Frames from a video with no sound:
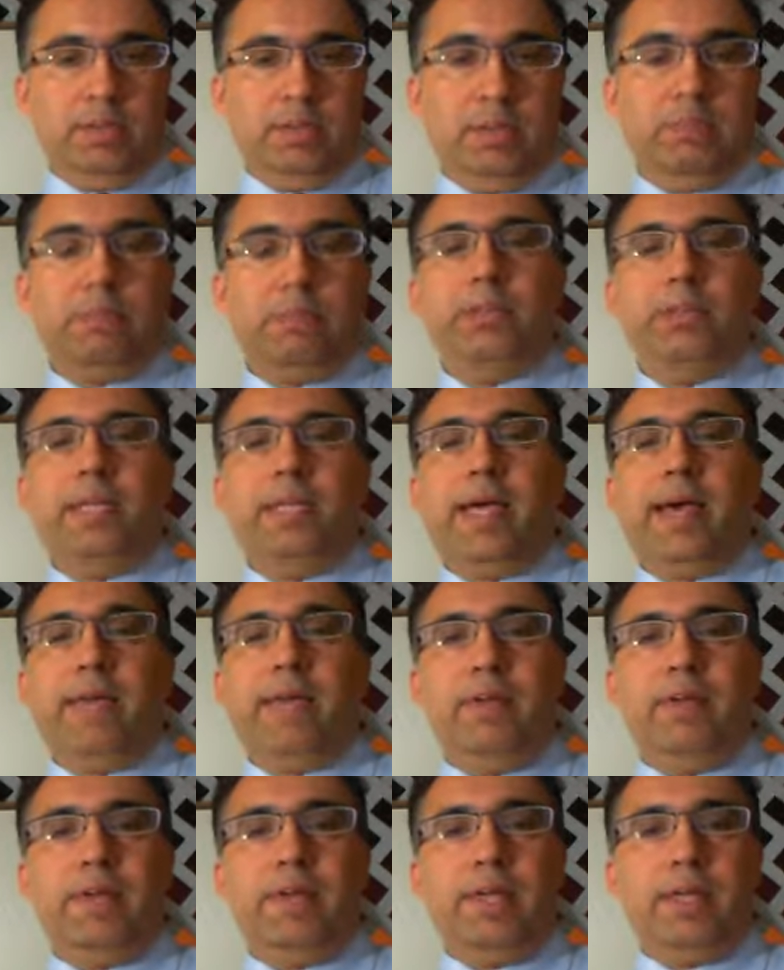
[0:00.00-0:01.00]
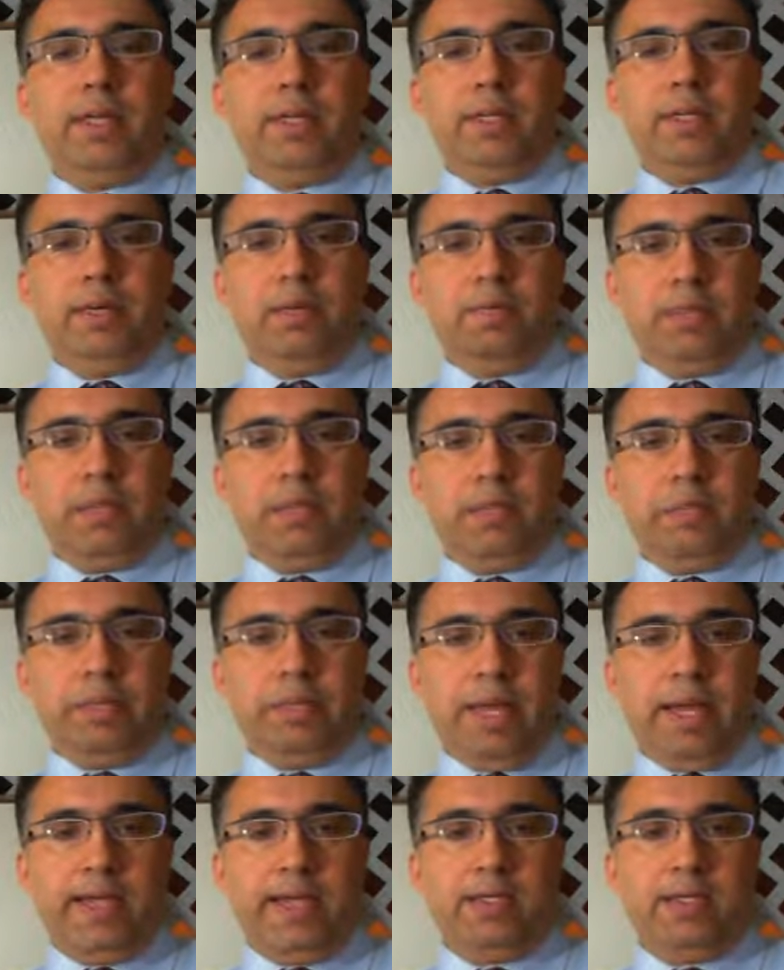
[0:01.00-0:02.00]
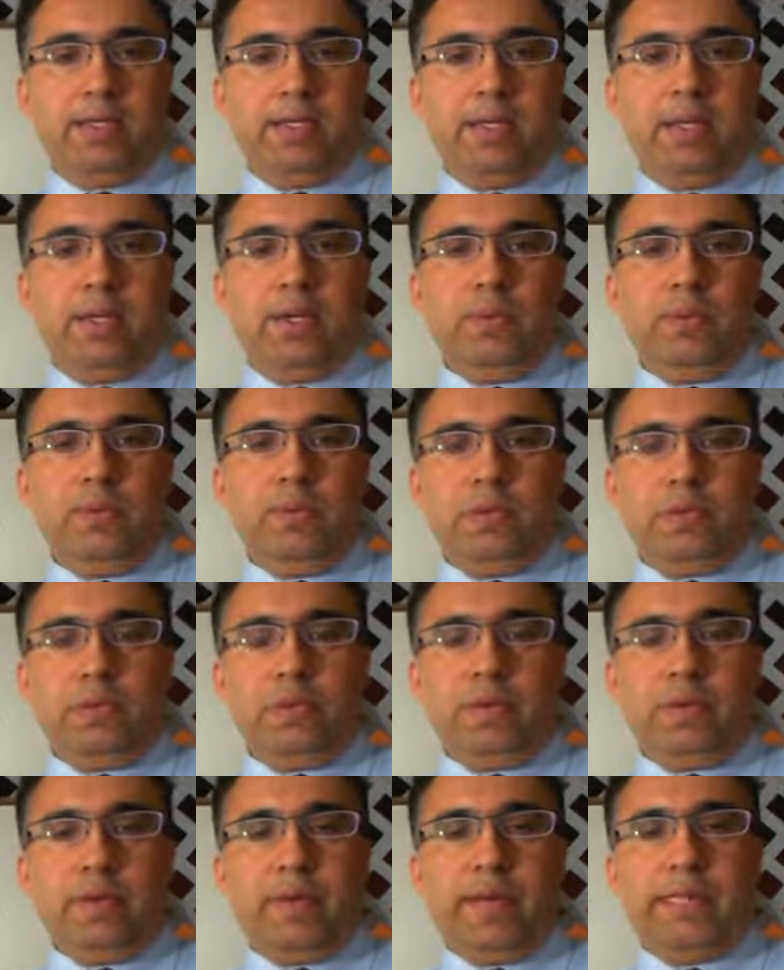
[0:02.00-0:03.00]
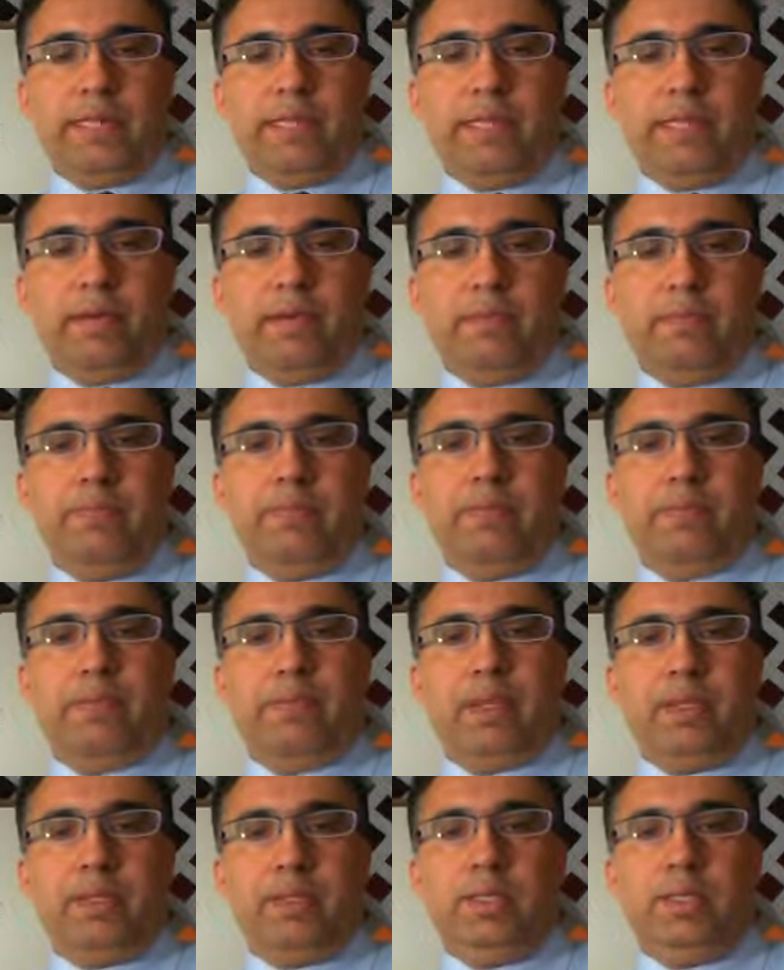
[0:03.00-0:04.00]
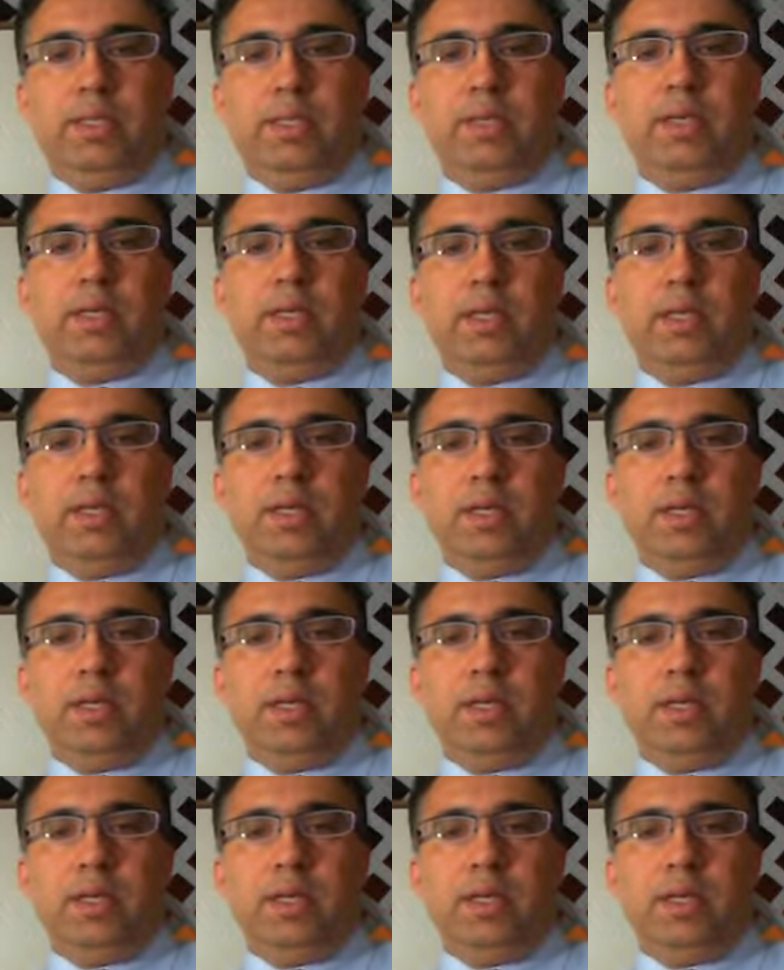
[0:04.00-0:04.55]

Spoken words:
They both have company plans which provide them the